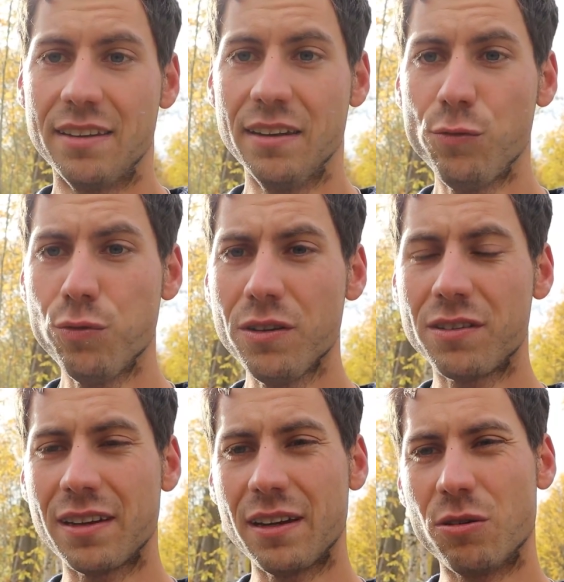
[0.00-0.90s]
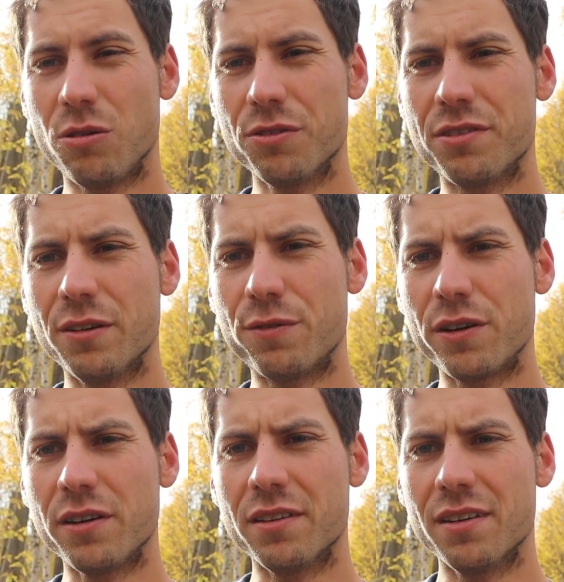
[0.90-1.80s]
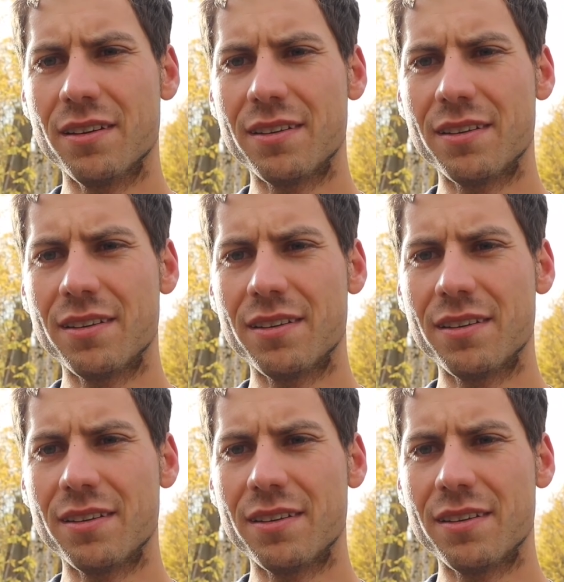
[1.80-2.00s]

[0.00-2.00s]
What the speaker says: This was a whole different